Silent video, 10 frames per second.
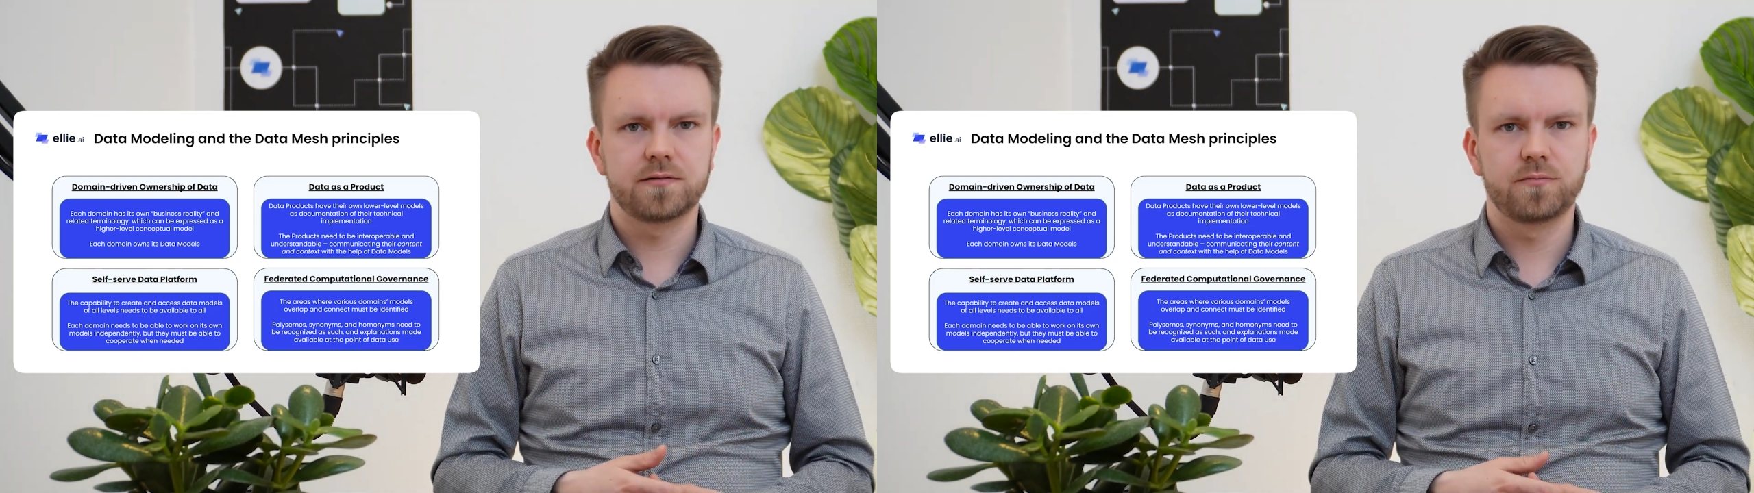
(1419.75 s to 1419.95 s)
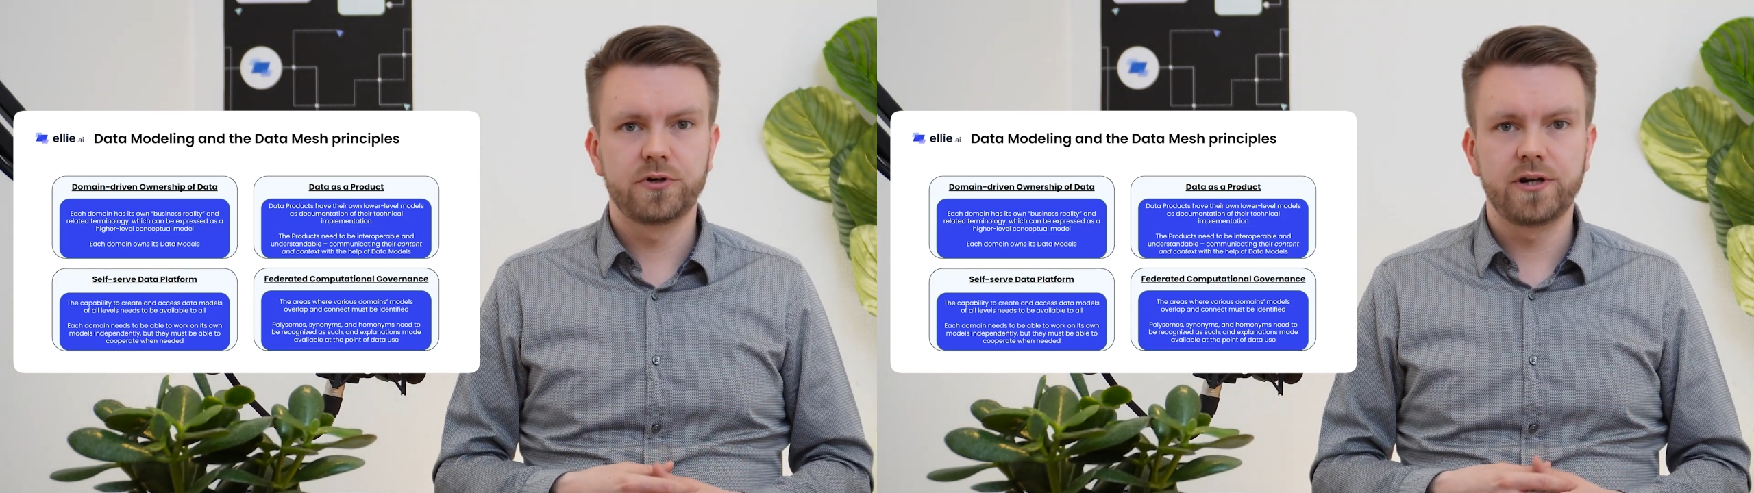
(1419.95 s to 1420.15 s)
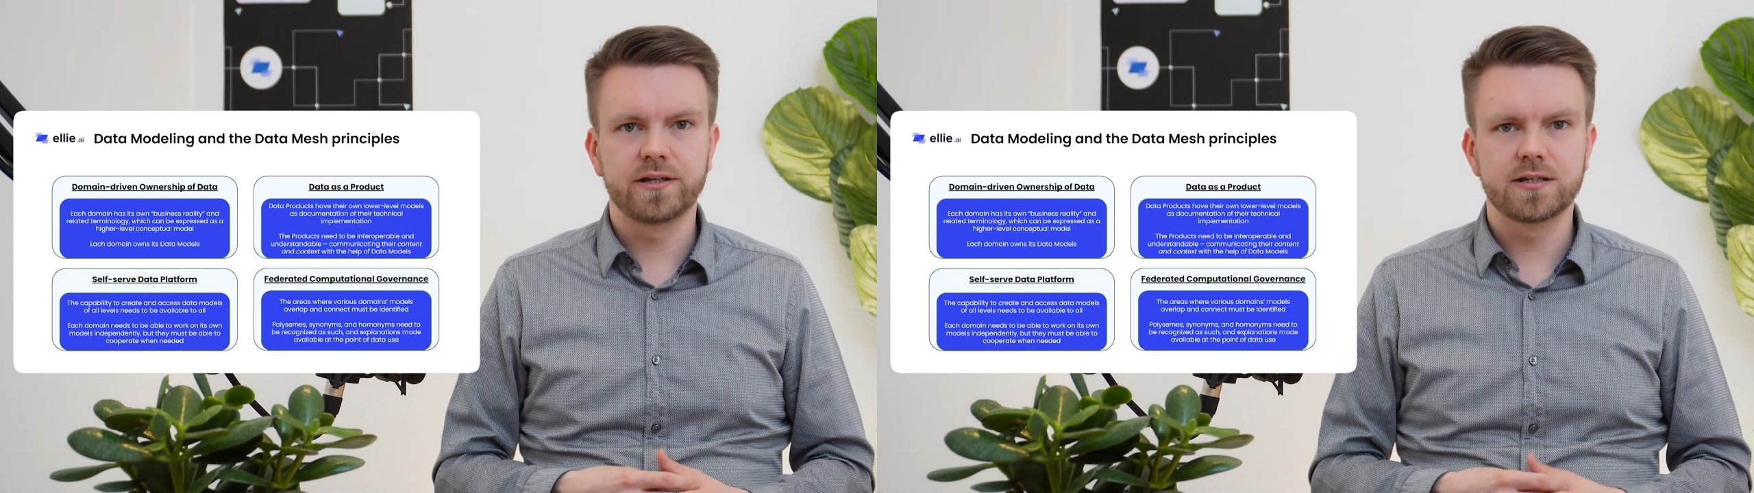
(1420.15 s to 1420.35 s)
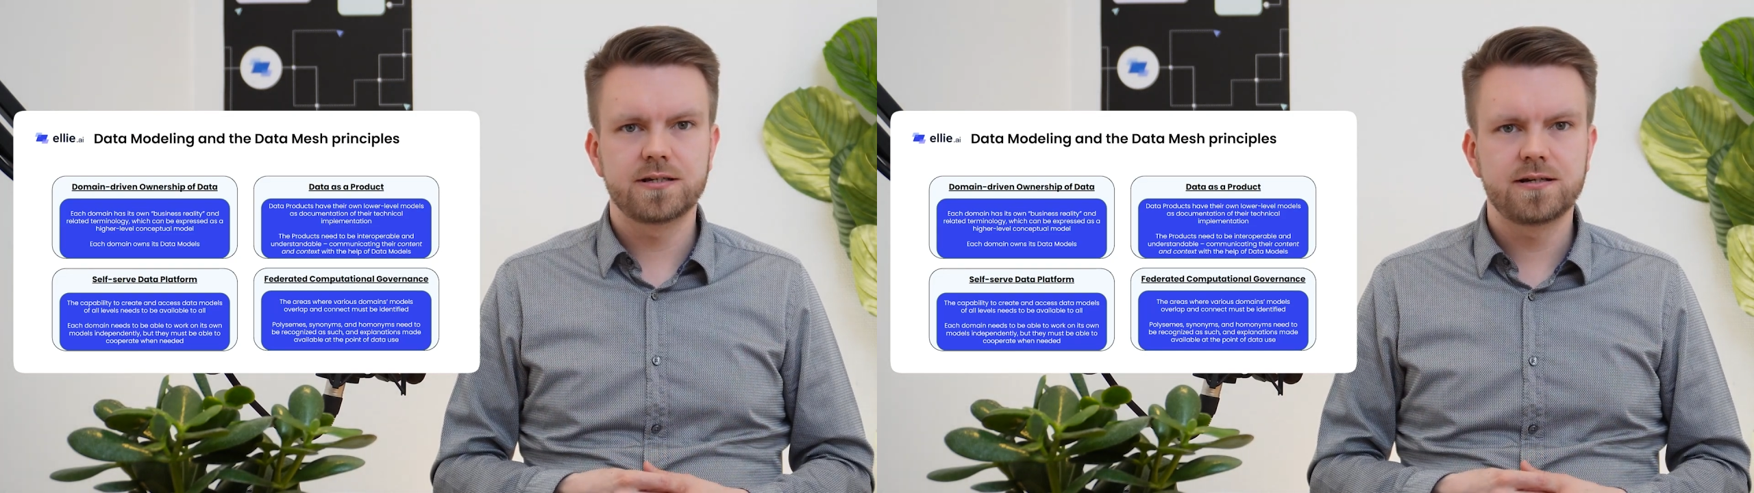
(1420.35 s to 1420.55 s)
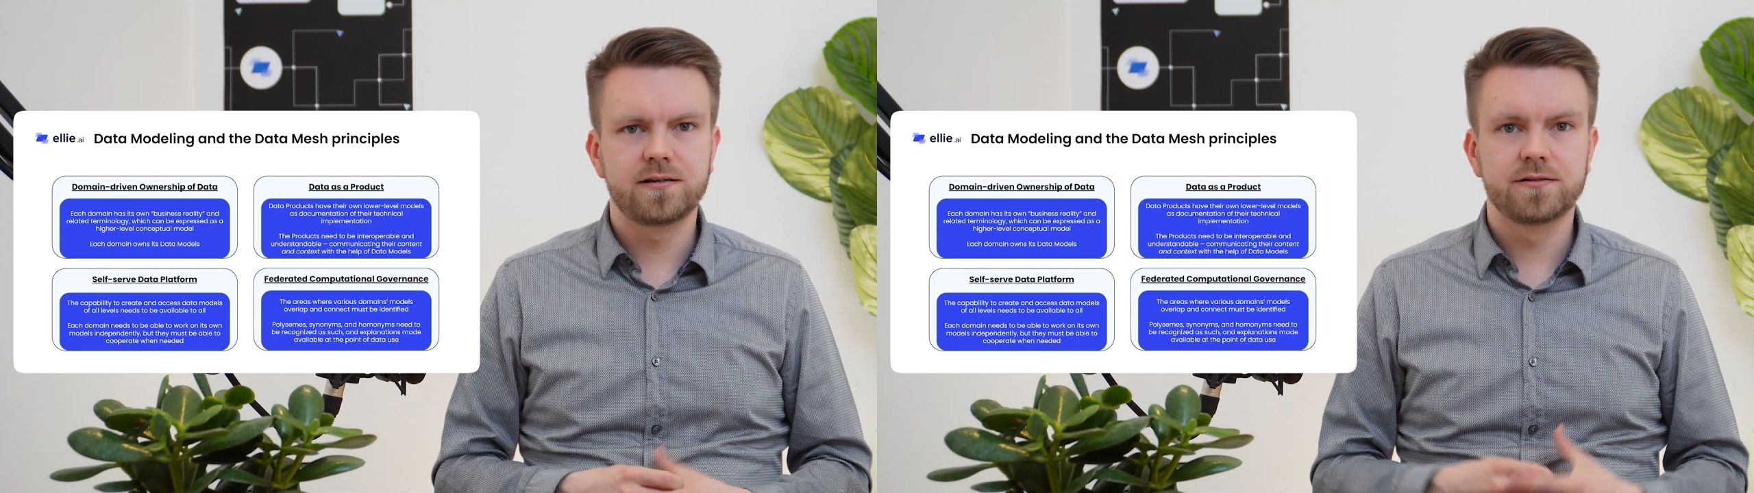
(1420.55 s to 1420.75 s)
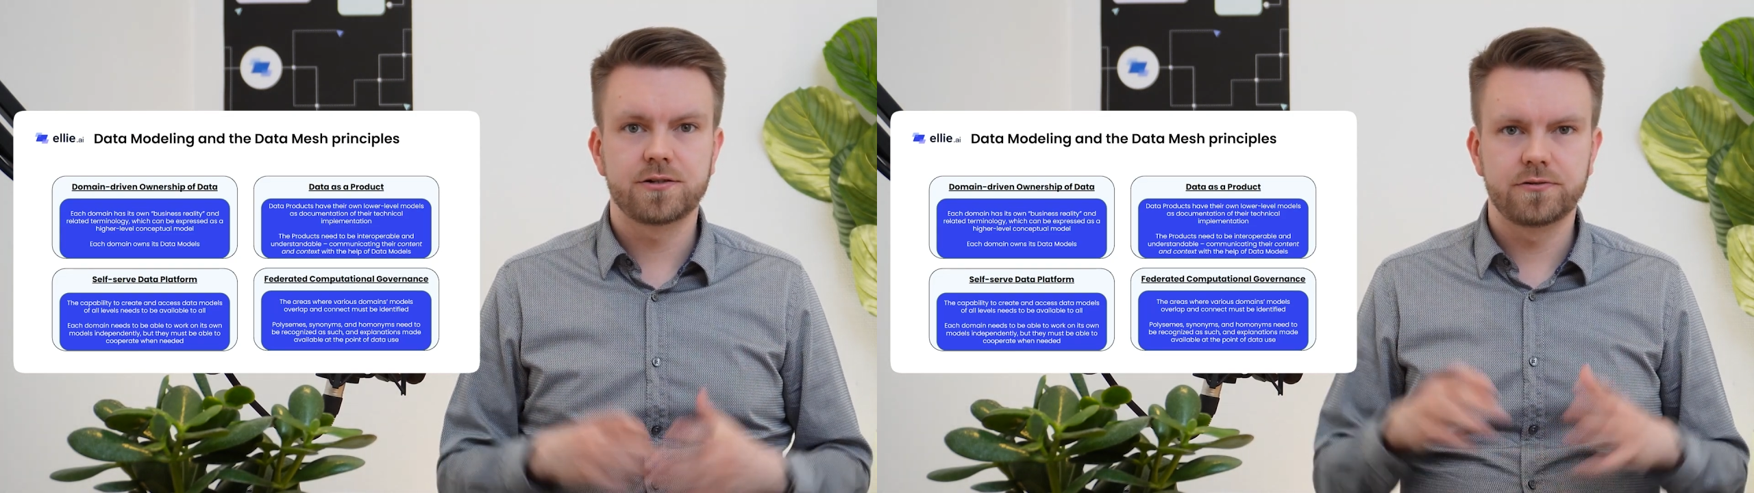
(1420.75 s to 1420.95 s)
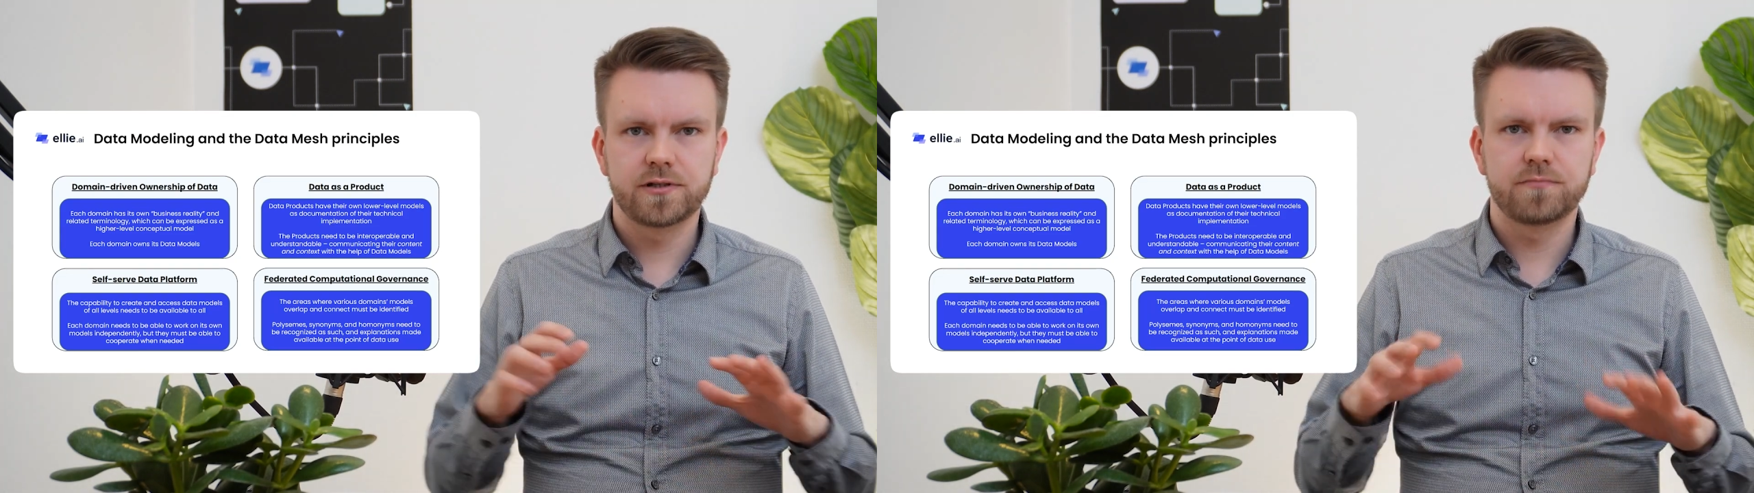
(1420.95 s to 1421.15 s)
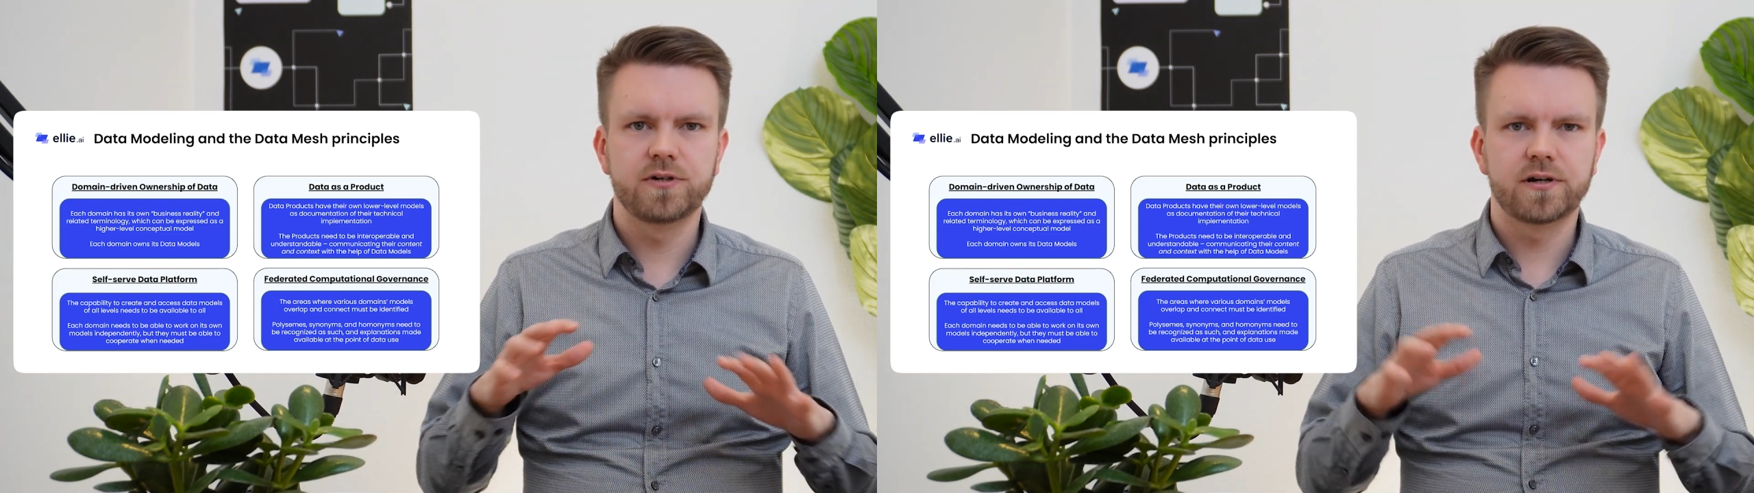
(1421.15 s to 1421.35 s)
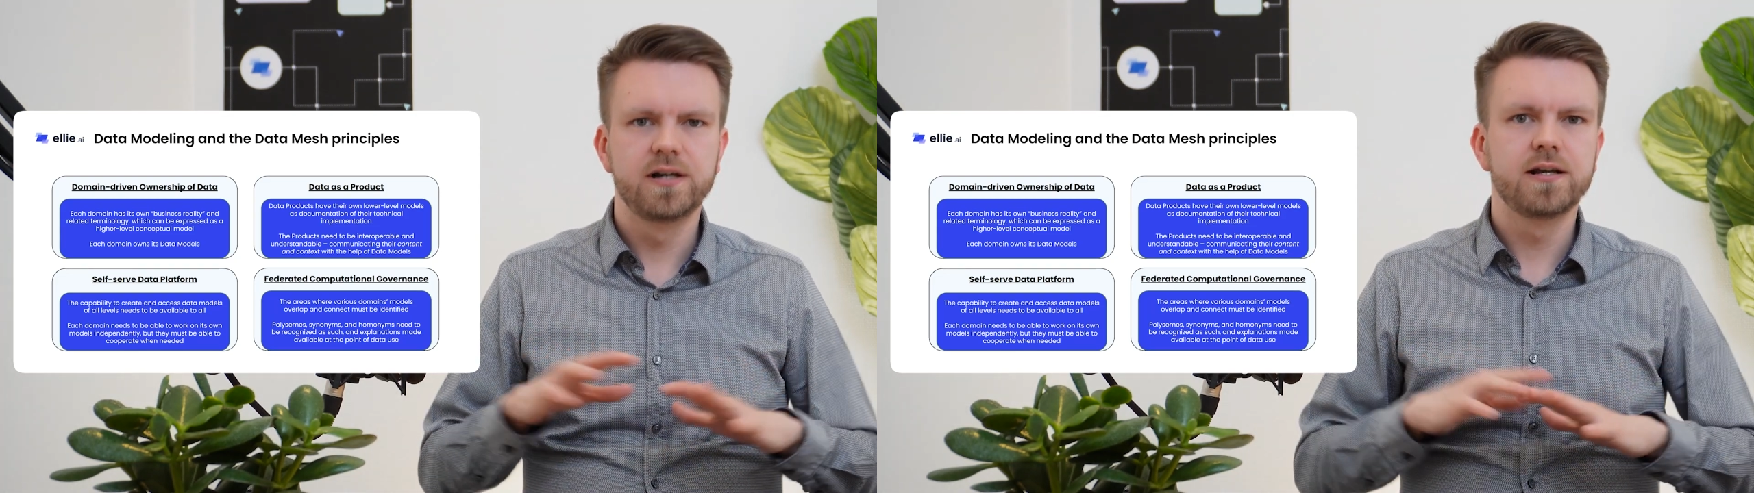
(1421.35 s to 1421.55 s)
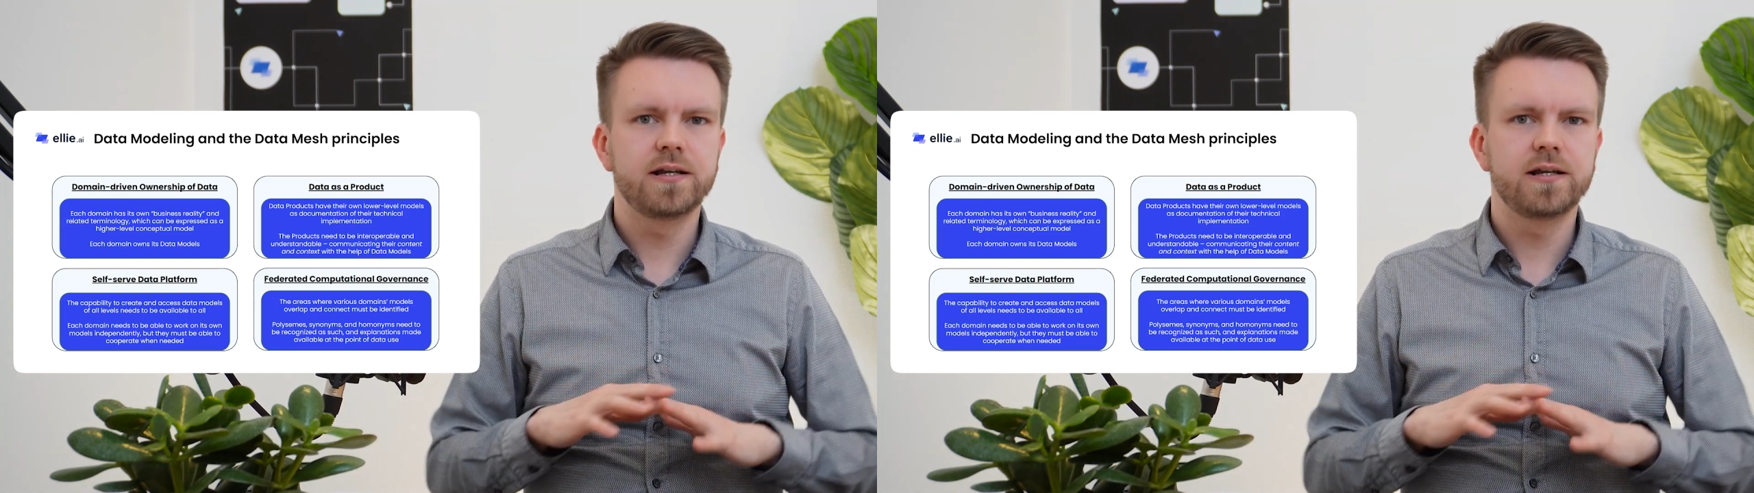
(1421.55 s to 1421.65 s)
modeling is done so that we are